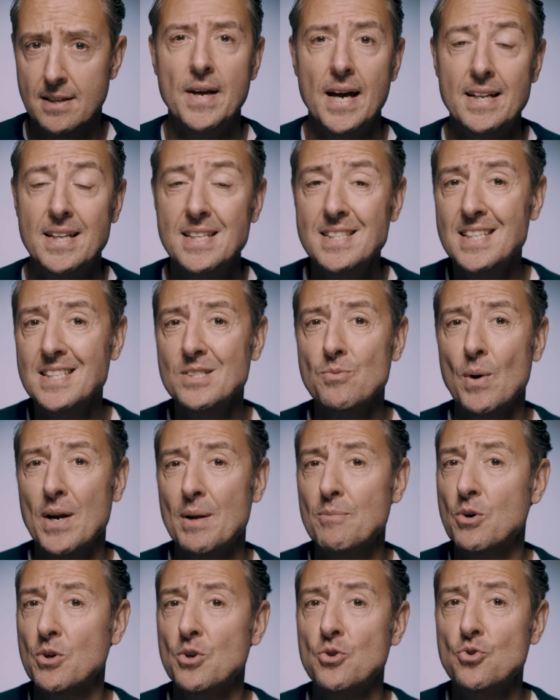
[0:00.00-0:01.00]
And this is what
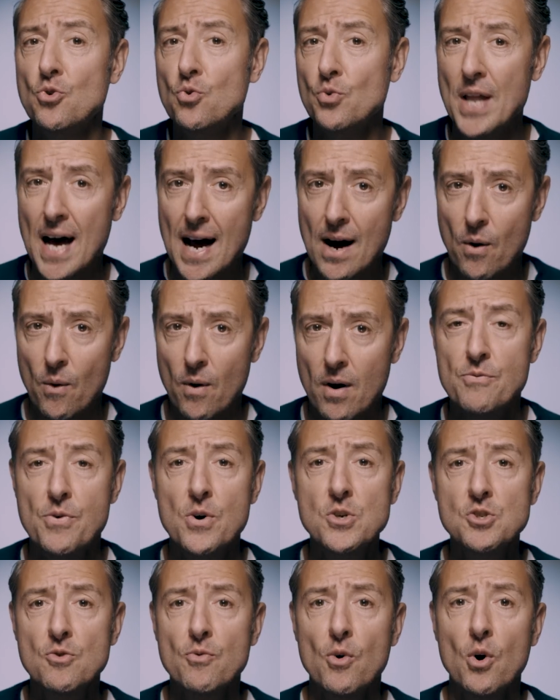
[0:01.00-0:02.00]
I'm gonna do now.
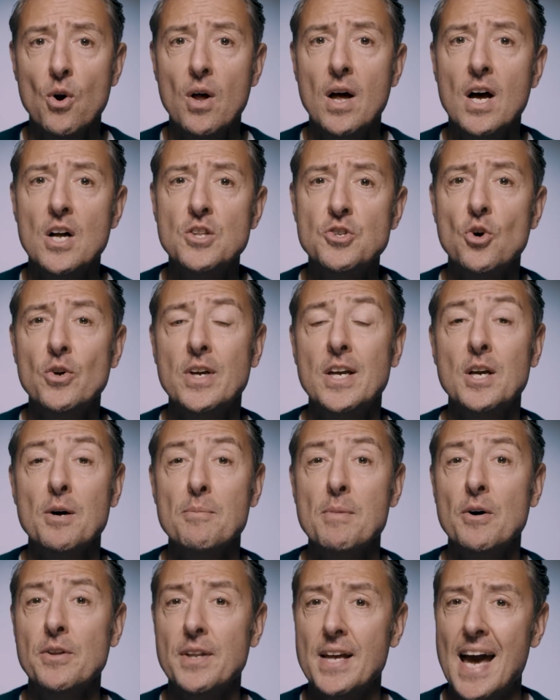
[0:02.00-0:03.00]
First of all, talking
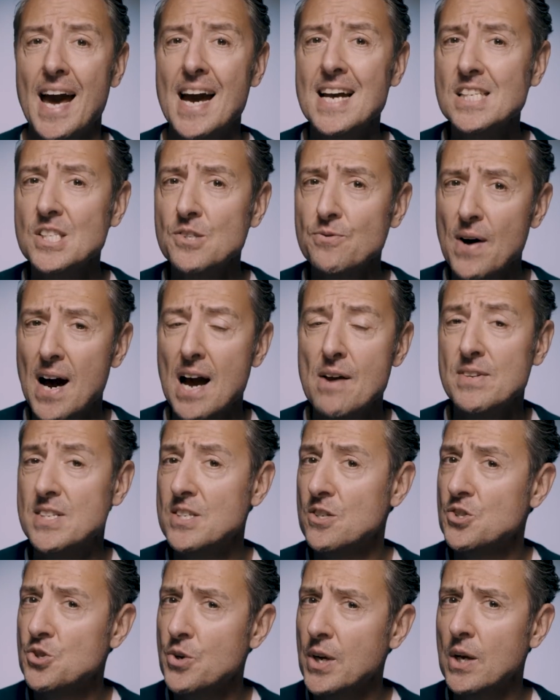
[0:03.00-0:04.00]
about the S5 is
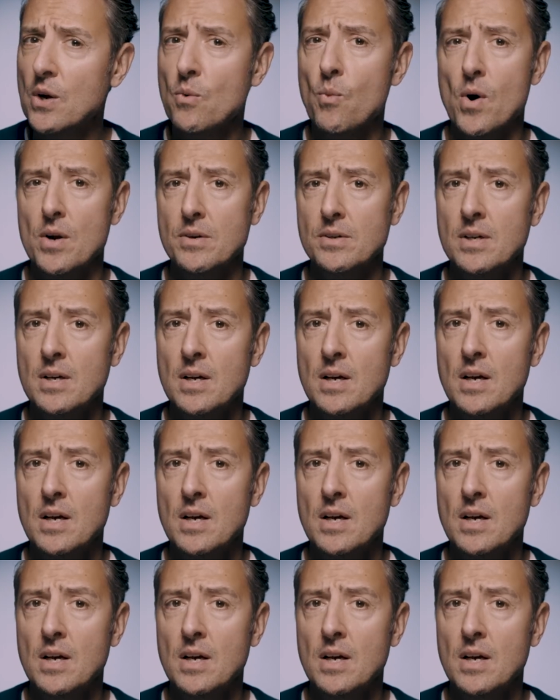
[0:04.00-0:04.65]
a tricky one.